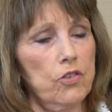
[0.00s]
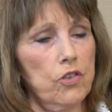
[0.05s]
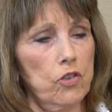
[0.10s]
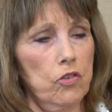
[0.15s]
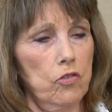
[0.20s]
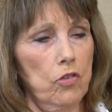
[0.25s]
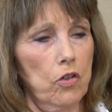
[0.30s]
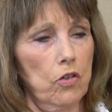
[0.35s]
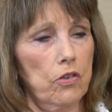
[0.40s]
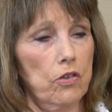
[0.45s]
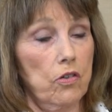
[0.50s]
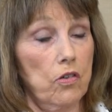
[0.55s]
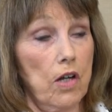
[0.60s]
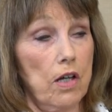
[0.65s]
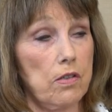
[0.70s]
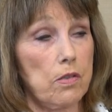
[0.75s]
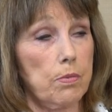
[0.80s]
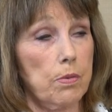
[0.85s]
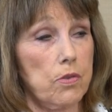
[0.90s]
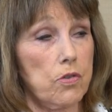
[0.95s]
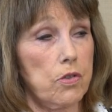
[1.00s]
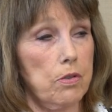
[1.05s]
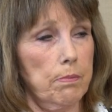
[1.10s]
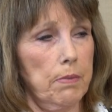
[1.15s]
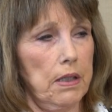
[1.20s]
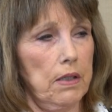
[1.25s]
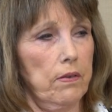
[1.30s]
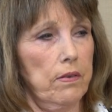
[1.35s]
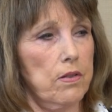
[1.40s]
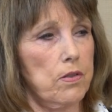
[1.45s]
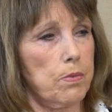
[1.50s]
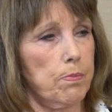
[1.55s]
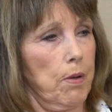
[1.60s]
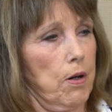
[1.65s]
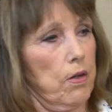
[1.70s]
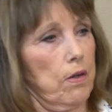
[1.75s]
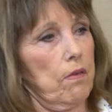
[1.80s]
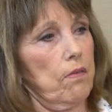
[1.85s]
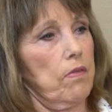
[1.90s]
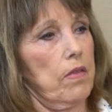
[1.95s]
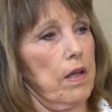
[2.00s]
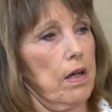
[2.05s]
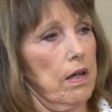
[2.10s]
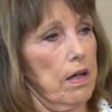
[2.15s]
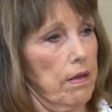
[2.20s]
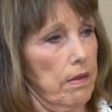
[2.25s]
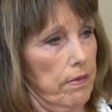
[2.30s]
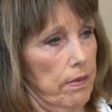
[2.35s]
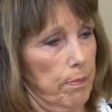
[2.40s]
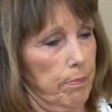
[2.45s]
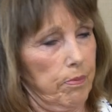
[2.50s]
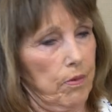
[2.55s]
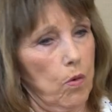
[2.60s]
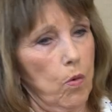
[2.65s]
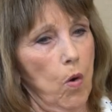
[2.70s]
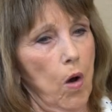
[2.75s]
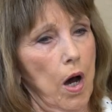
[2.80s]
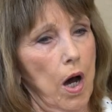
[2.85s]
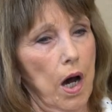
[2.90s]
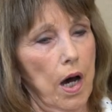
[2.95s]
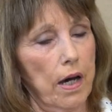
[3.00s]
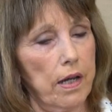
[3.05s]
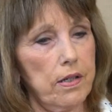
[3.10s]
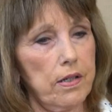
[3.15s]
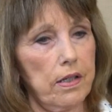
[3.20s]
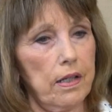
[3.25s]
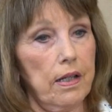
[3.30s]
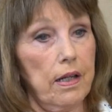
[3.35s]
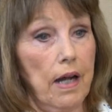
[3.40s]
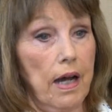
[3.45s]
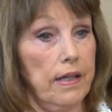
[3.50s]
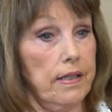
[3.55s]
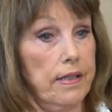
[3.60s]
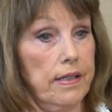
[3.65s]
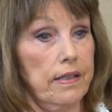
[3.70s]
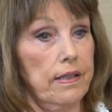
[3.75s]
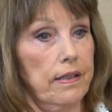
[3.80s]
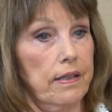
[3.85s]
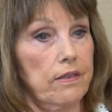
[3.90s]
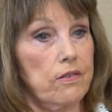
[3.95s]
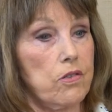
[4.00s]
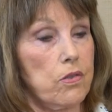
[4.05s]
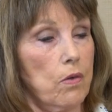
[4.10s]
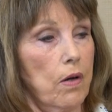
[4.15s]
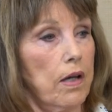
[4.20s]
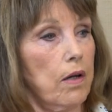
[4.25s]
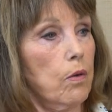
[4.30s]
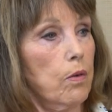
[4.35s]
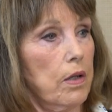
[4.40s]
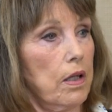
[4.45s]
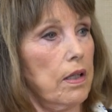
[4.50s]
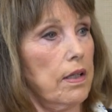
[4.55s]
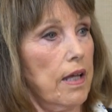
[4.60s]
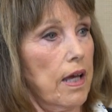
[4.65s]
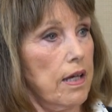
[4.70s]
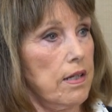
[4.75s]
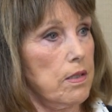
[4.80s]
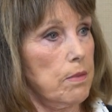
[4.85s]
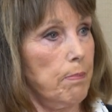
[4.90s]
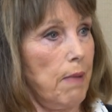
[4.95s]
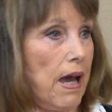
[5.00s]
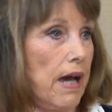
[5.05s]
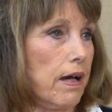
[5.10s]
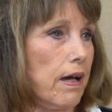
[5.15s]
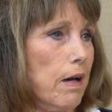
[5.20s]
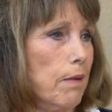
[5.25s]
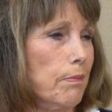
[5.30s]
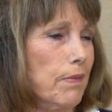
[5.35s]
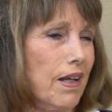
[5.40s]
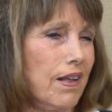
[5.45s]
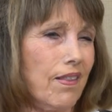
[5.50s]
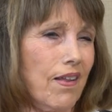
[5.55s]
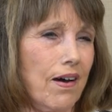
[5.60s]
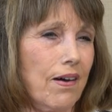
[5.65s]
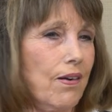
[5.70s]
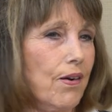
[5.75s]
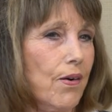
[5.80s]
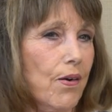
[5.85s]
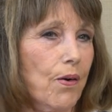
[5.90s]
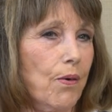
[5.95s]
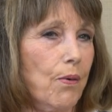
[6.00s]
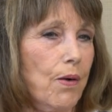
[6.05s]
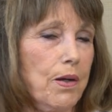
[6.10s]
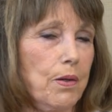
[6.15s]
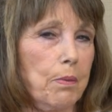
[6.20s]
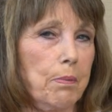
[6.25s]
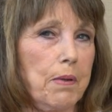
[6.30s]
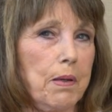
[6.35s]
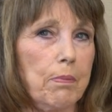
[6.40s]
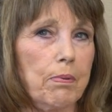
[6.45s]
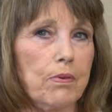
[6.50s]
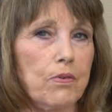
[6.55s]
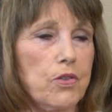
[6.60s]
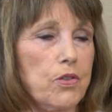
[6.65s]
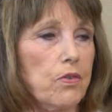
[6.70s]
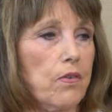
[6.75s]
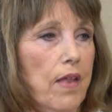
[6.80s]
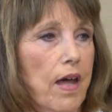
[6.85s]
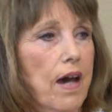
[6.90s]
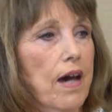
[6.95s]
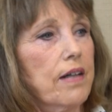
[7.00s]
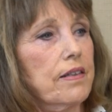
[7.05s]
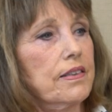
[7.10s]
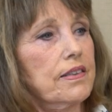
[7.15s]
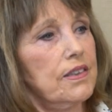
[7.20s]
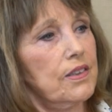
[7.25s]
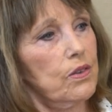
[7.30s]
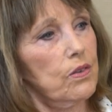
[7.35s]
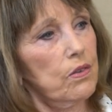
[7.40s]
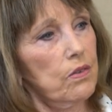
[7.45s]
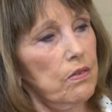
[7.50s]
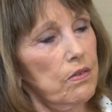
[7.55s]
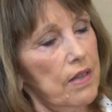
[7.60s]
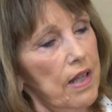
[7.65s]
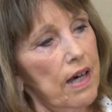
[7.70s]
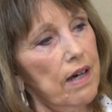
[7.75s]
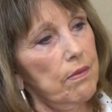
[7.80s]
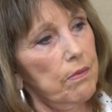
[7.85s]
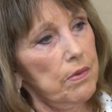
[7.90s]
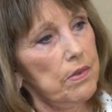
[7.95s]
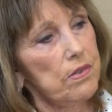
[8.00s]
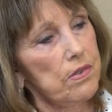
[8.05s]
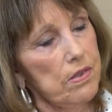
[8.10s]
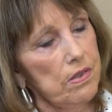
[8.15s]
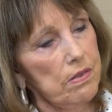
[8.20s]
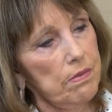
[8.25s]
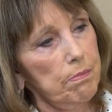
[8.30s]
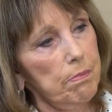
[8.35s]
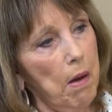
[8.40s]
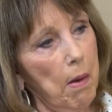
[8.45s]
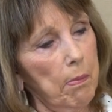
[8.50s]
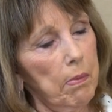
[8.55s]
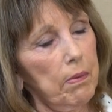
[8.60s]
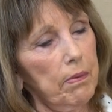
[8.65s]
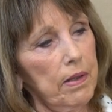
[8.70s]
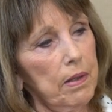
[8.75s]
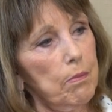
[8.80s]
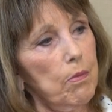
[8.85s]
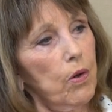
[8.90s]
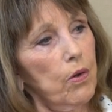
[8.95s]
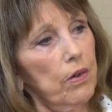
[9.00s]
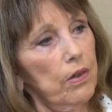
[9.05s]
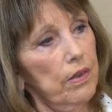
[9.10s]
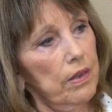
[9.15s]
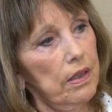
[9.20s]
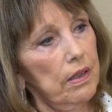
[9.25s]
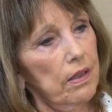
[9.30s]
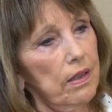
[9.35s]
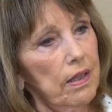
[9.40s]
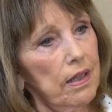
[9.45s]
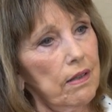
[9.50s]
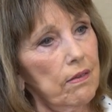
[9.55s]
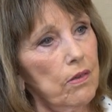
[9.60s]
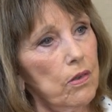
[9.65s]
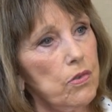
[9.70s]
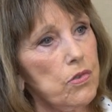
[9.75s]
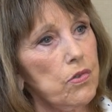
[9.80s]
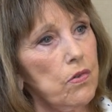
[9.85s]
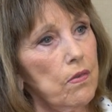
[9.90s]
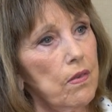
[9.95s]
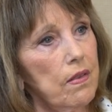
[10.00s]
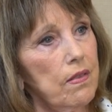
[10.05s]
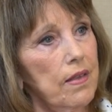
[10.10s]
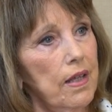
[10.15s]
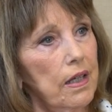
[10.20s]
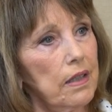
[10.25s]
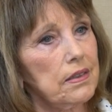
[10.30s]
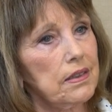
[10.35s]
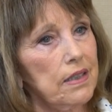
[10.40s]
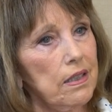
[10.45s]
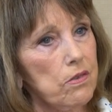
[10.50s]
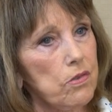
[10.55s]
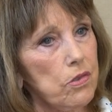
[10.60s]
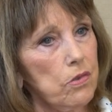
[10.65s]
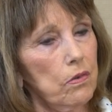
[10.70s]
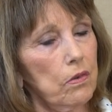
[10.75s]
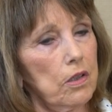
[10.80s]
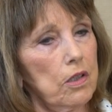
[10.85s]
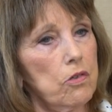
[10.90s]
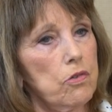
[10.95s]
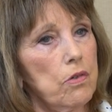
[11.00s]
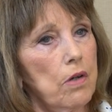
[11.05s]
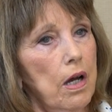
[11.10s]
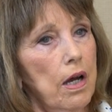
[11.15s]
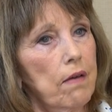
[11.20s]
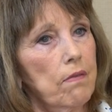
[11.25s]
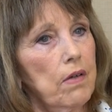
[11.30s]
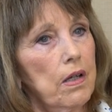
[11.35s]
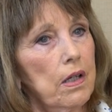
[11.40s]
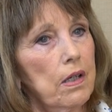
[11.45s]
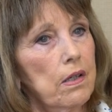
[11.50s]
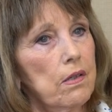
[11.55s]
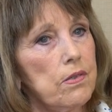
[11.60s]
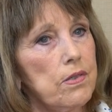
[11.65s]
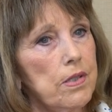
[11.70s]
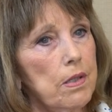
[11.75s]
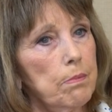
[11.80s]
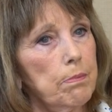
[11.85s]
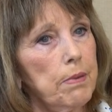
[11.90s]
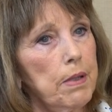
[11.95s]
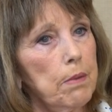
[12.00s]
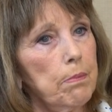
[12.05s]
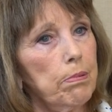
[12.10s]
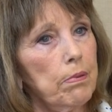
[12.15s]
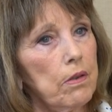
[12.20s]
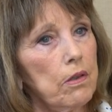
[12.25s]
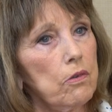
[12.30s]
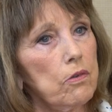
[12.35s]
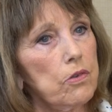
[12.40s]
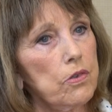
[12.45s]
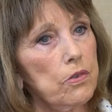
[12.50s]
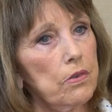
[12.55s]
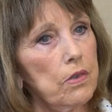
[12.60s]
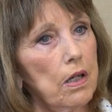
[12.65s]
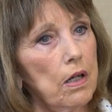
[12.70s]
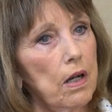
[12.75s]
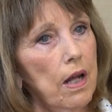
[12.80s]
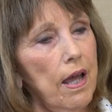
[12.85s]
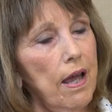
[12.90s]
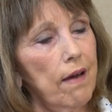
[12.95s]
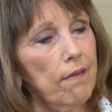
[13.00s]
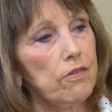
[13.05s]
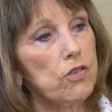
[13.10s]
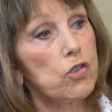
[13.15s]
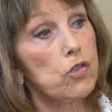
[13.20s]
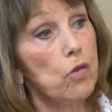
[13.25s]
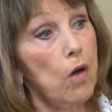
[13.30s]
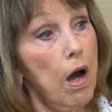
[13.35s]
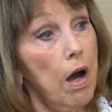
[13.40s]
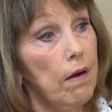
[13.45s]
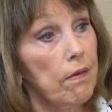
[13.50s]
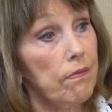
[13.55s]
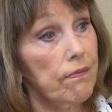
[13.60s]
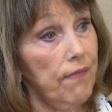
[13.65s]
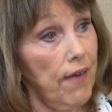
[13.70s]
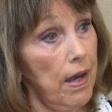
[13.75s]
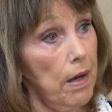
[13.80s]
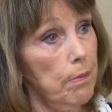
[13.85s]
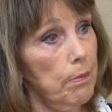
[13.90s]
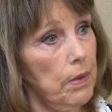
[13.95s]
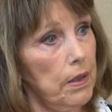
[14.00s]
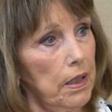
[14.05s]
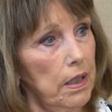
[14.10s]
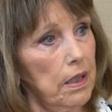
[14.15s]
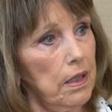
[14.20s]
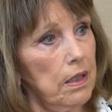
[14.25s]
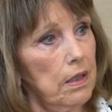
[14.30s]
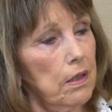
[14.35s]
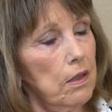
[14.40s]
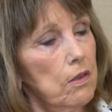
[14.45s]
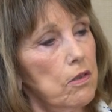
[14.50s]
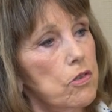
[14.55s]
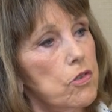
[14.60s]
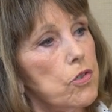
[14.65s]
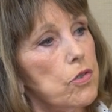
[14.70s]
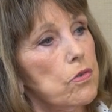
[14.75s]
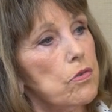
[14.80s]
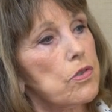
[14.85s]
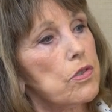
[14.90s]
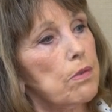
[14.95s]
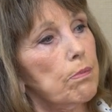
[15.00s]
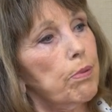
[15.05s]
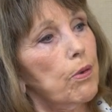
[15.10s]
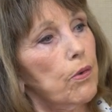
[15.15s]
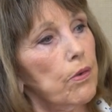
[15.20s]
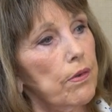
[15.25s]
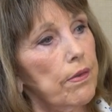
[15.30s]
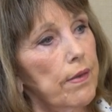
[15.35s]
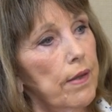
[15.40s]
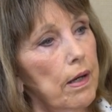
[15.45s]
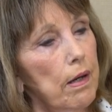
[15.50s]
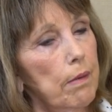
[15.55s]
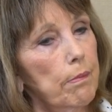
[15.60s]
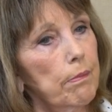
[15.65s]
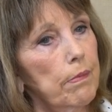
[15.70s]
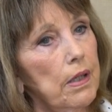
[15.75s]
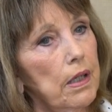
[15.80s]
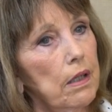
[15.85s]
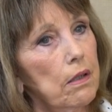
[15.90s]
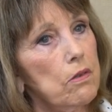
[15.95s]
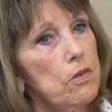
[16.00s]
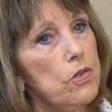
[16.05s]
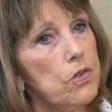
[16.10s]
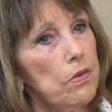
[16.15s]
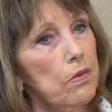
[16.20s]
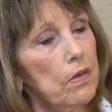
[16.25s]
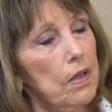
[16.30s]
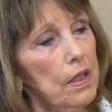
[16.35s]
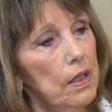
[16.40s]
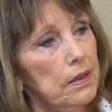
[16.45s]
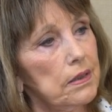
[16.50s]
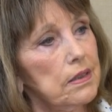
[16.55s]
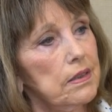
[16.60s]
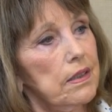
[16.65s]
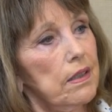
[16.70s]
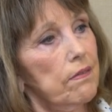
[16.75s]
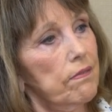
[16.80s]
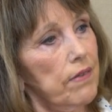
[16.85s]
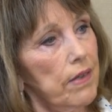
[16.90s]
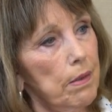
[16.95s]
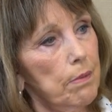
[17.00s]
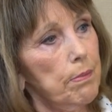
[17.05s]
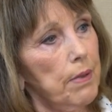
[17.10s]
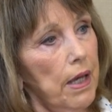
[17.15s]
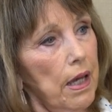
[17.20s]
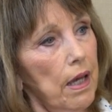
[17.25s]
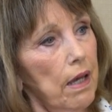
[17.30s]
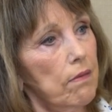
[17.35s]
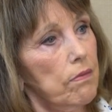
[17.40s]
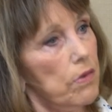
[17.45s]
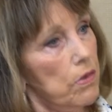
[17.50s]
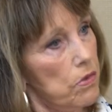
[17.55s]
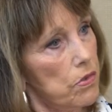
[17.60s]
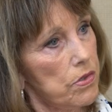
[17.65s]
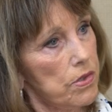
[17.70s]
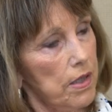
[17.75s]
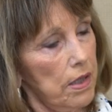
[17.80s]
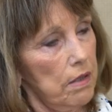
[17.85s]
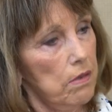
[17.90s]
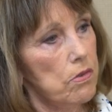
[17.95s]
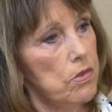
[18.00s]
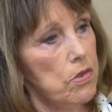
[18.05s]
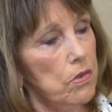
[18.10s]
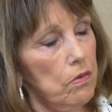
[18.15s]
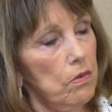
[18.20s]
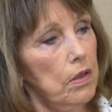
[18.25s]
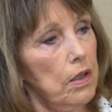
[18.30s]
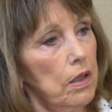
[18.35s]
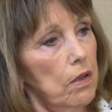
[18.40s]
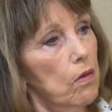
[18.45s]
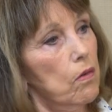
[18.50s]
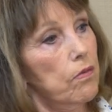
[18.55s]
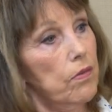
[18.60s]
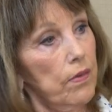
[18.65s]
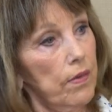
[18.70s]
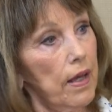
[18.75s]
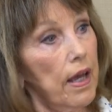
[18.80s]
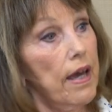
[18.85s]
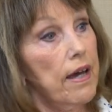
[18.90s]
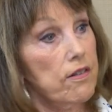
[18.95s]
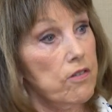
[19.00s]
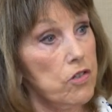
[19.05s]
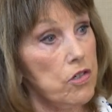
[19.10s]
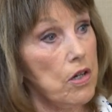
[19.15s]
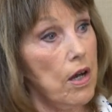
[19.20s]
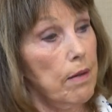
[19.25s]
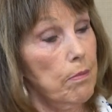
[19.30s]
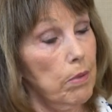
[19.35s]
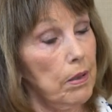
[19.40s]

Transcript: You know, you're not supposed to be in this part of the quad, and I didn't, so I quickly had to pack up, and I thought, why do people do that? So that was probably more, and those are the things that certainly drive some people that do not have strong family to support them into these deviant behaviors, and certainly over the edge, I